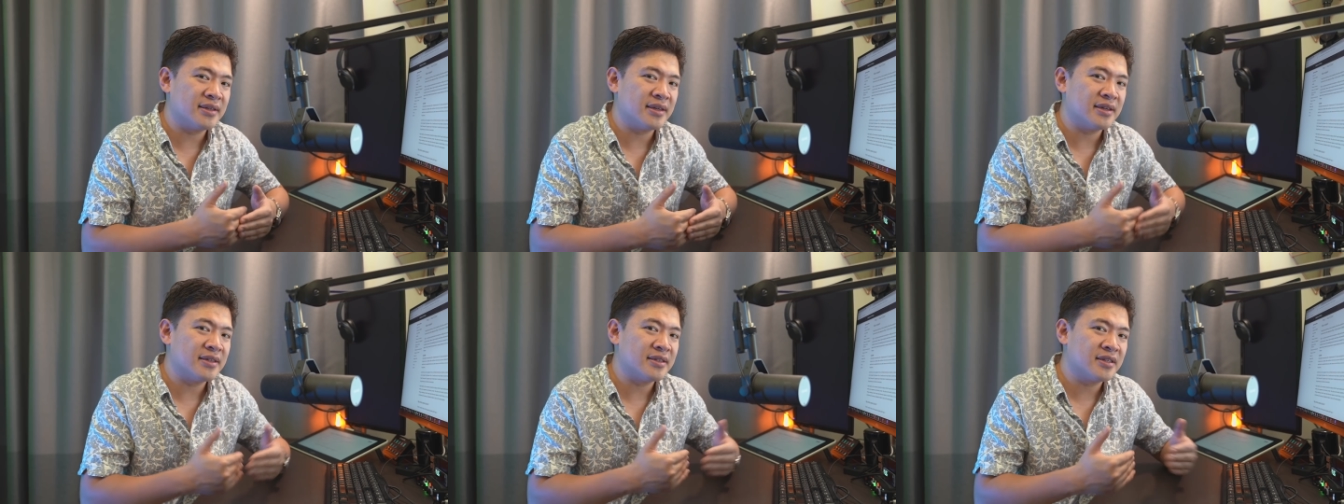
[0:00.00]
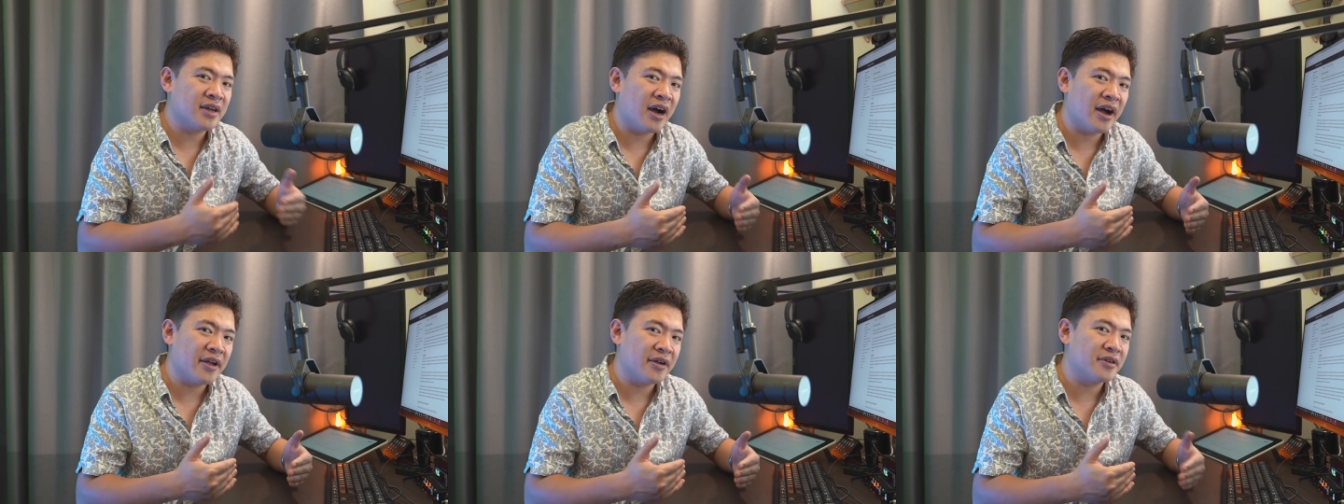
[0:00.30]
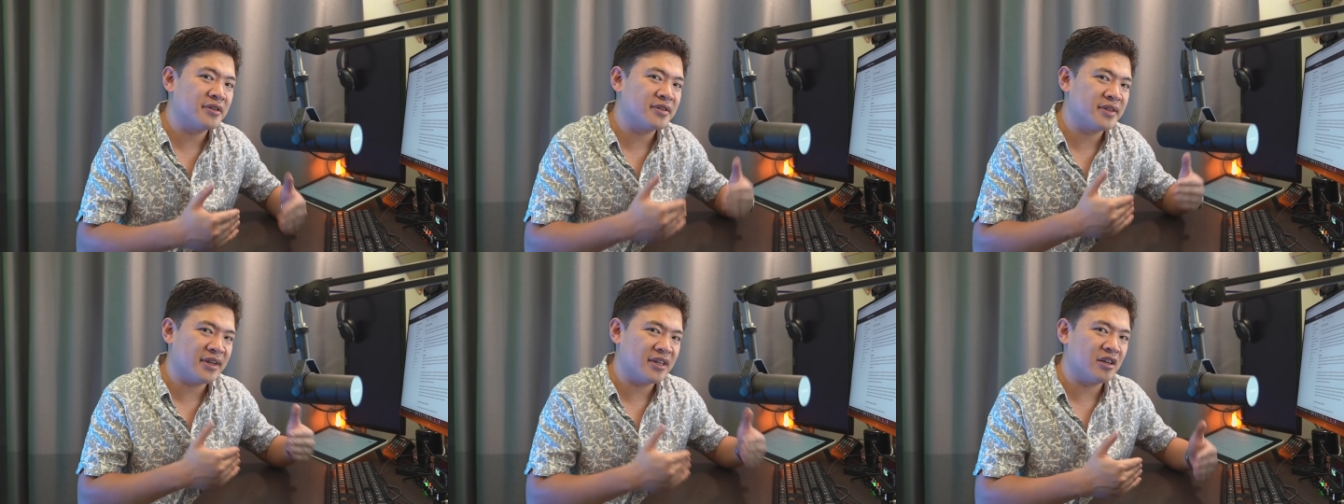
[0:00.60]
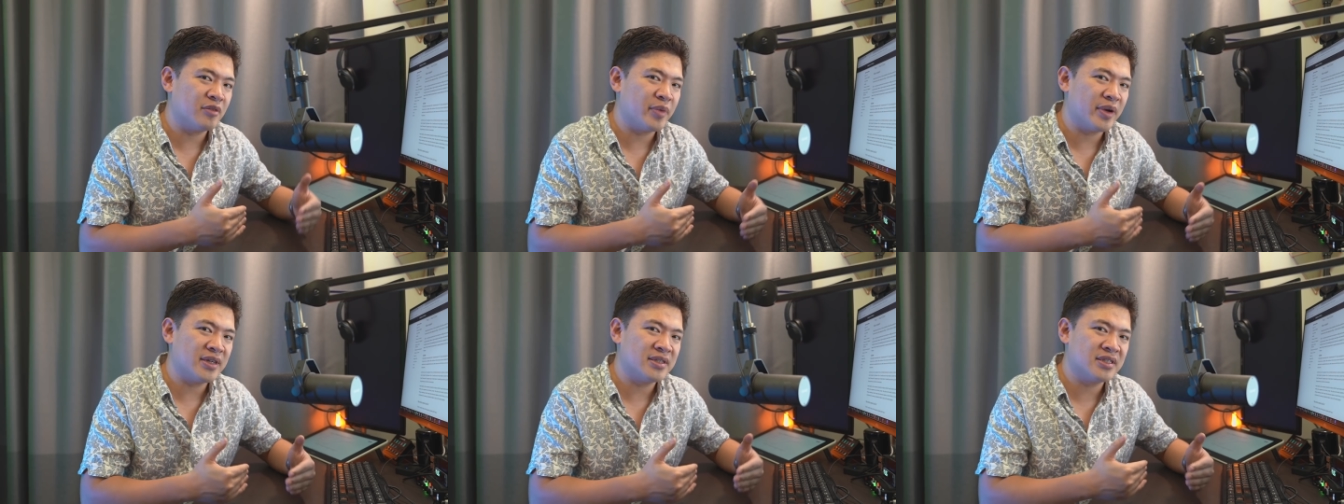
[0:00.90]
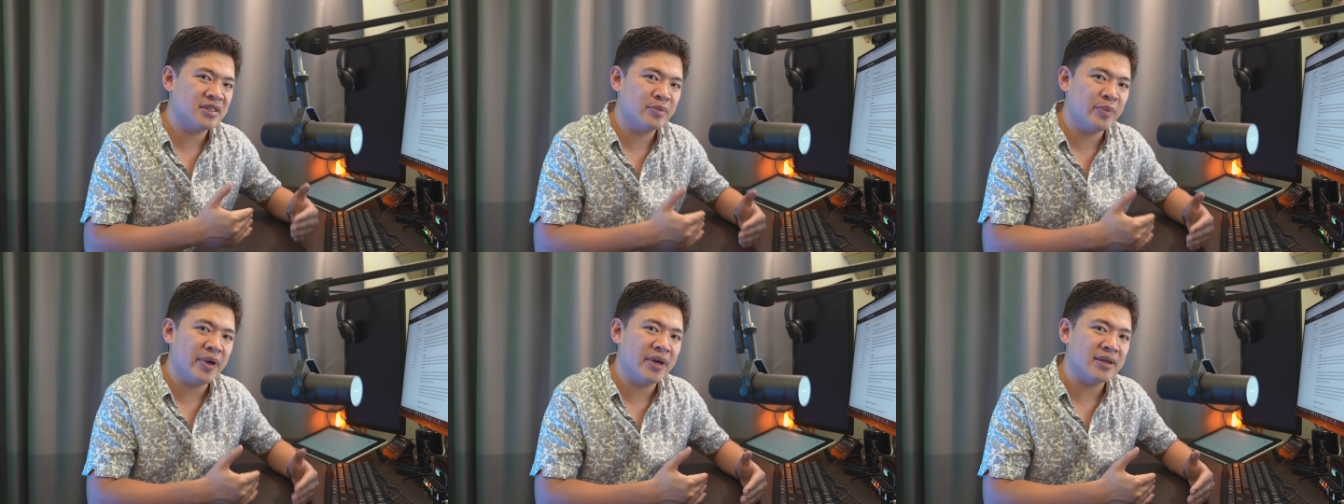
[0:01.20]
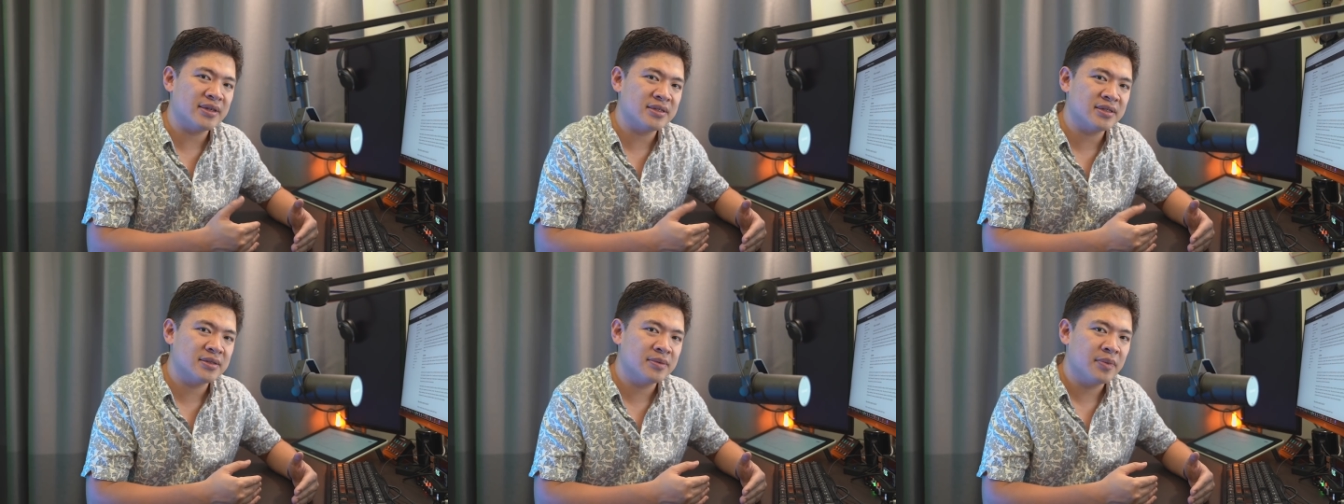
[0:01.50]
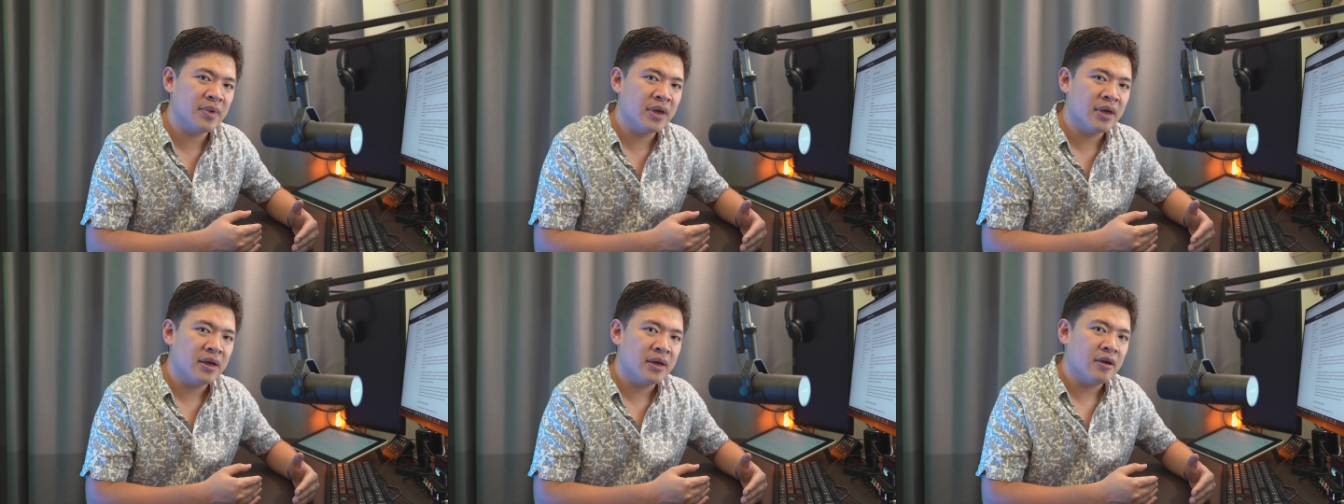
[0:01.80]
in the entire database
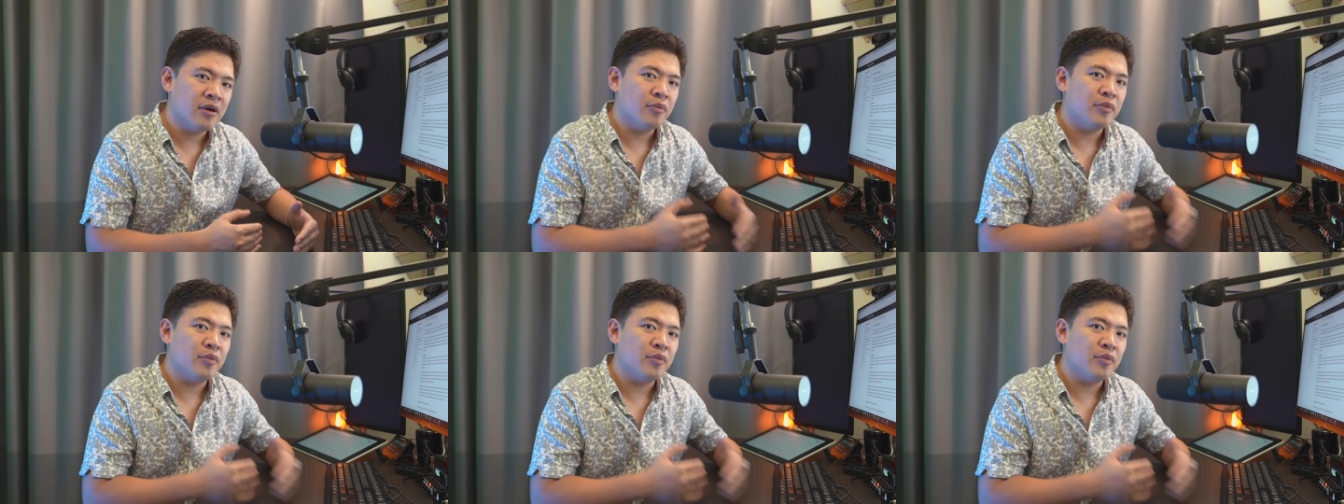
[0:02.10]
space.